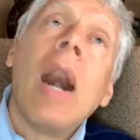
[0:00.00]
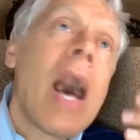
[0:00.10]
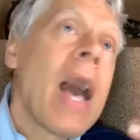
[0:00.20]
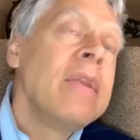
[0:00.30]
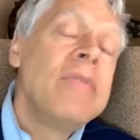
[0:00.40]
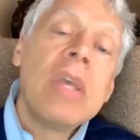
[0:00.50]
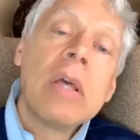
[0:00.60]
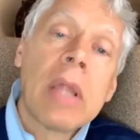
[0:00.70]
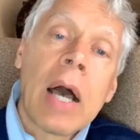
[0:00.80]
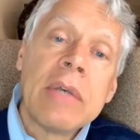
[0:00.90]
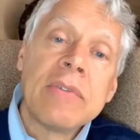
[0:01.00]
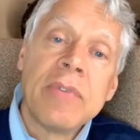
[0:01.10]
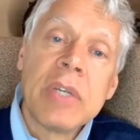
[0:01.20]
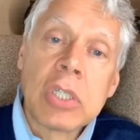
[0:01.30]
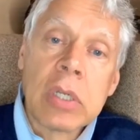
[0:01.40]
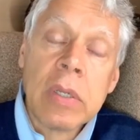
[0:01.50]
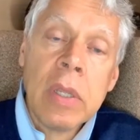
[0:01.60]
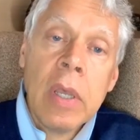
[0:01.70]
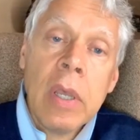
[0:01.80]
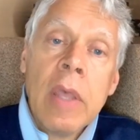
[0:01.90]
idealized vision
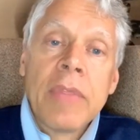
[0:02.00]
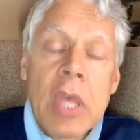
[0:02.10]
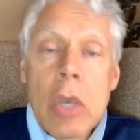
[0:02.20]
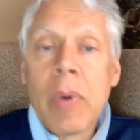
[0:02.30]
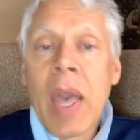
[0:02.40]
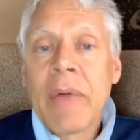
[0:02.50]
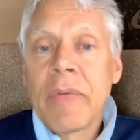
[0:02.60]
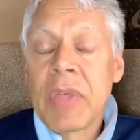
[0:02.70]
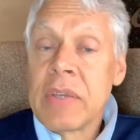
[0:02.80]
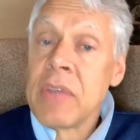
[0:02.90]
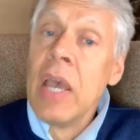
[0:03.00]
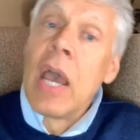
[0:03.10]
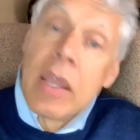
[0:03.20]
that you have of things.